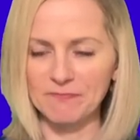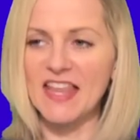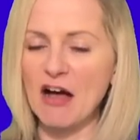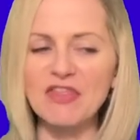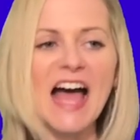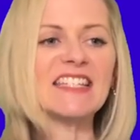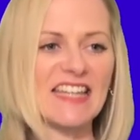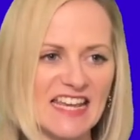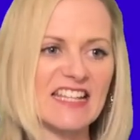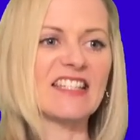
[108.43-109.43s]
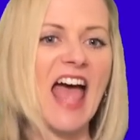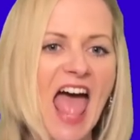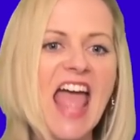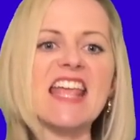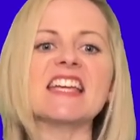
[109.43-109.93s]
Now that is
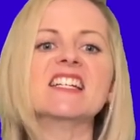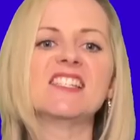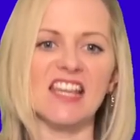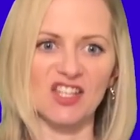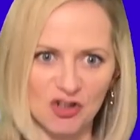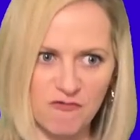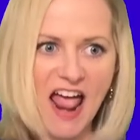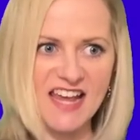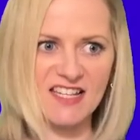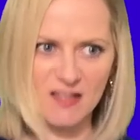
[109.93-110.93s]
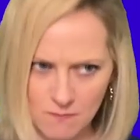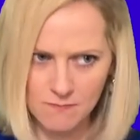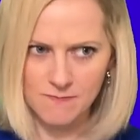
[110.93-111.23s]
a disgrace.